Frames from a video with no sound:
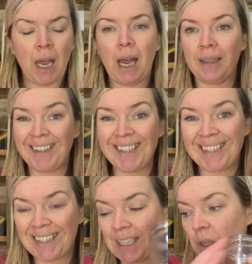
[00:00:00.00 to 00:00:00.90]
and
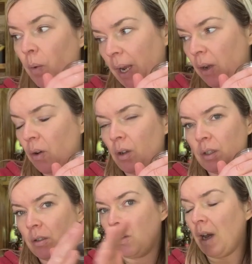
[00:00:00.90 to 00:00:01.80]
these are still quite
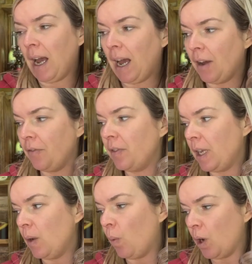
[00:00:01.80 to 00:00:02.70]
cold, so I have
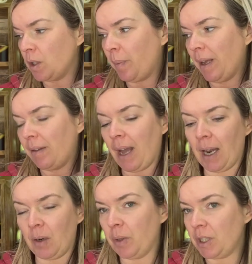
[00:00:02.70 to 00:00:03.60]
the water bath
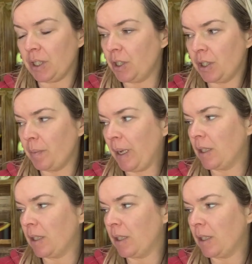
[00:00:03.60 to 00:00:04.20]
canner, which is just a big